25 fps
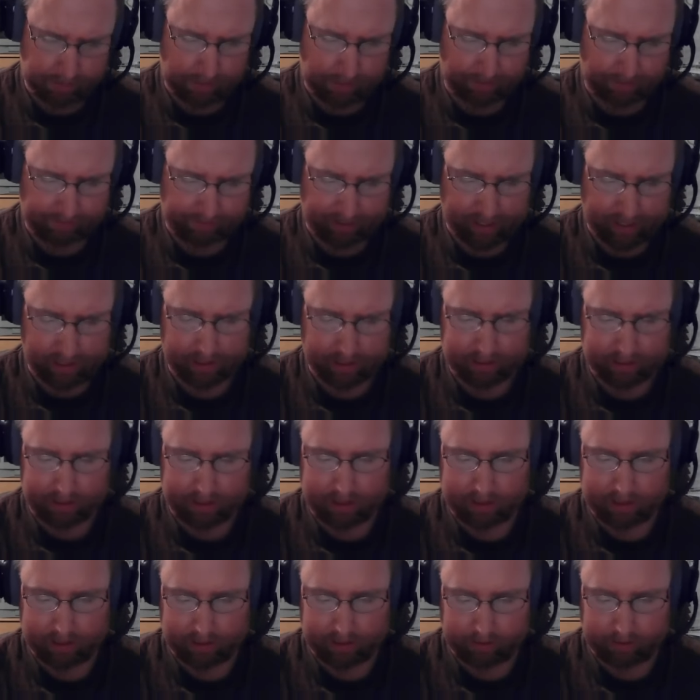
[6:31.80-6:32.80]
of my
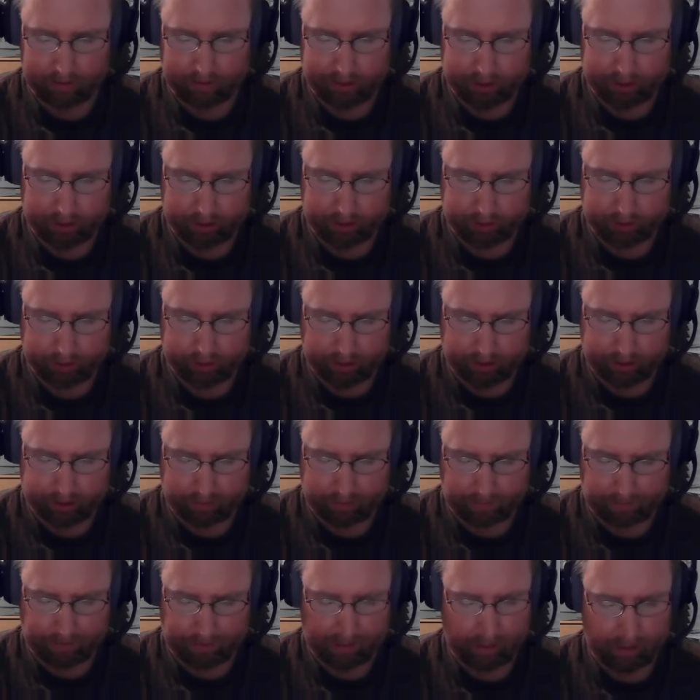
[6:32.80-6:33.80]
vanity. There is a
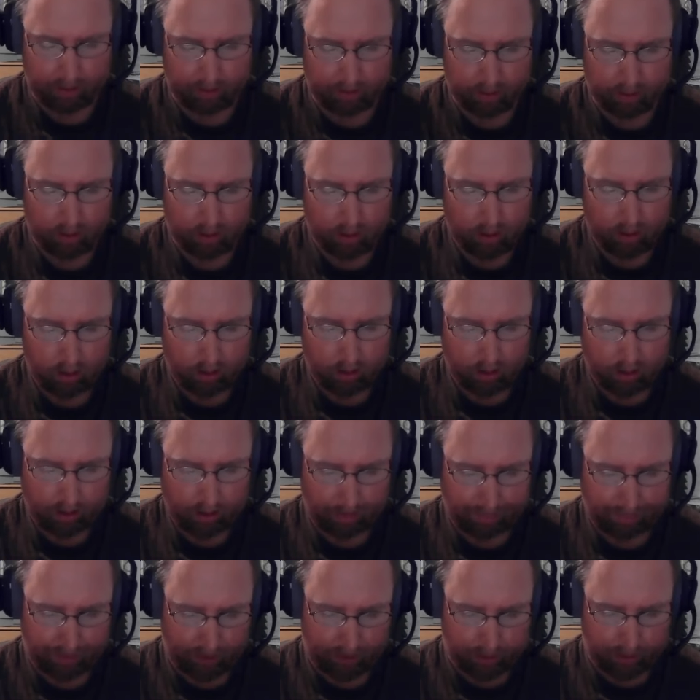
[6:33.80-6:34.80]
just man
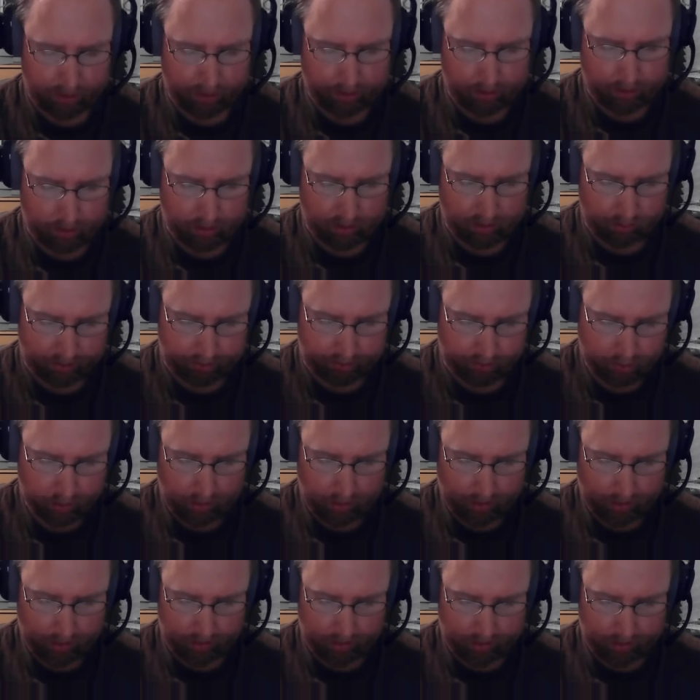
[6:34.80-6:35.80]
that perisheth,
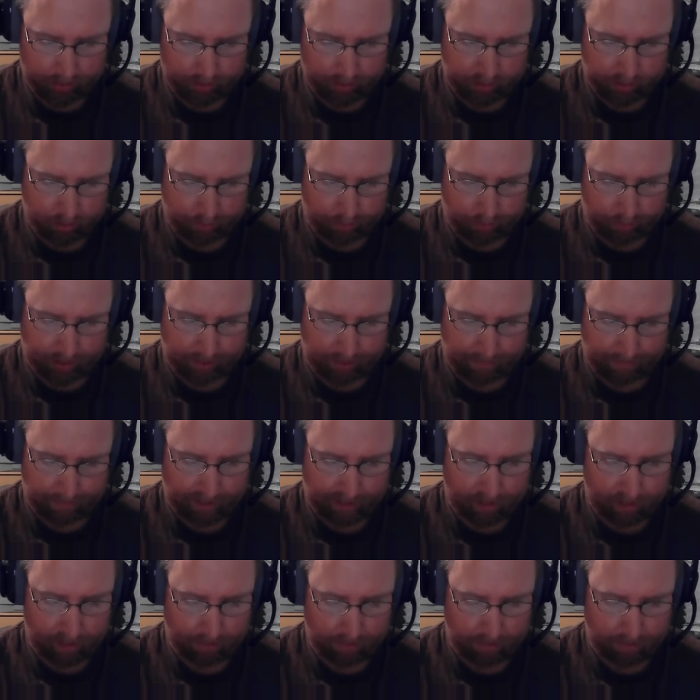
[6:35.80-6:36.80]
and there is a wicked
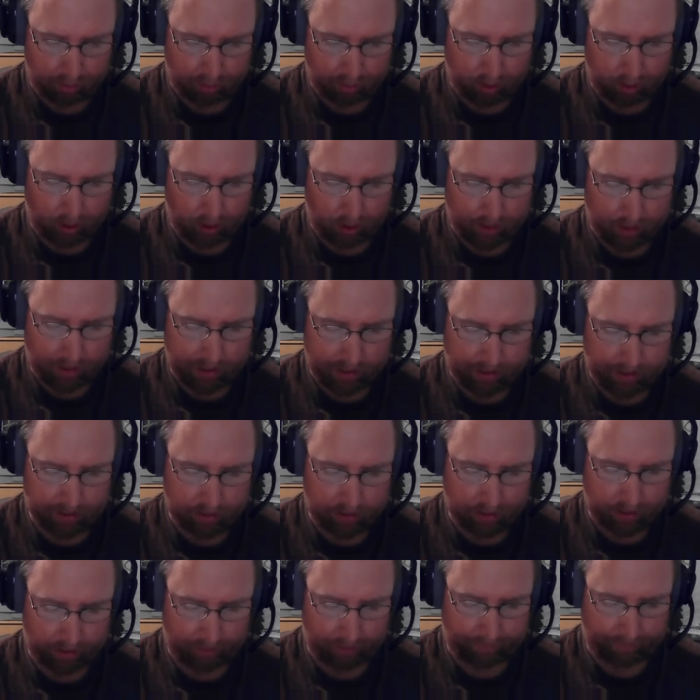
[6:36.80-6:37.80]
man that prolongeth
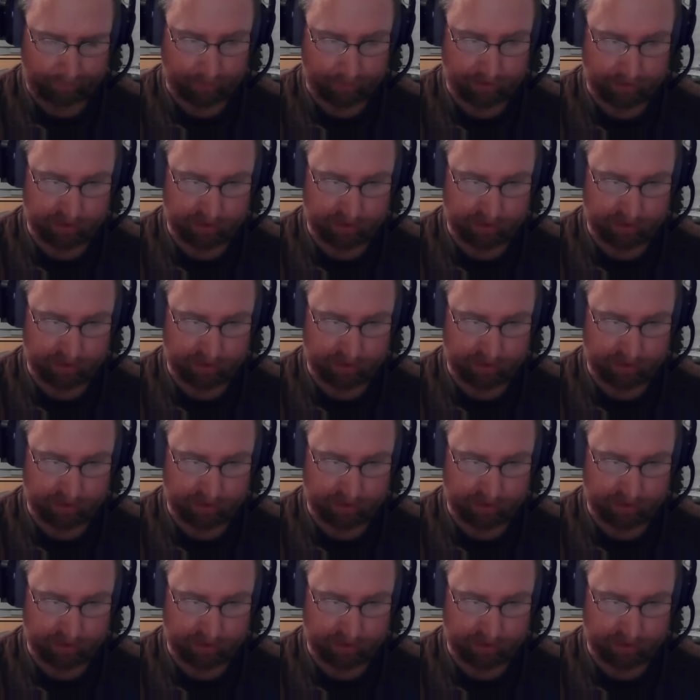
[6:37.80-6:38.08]
his life.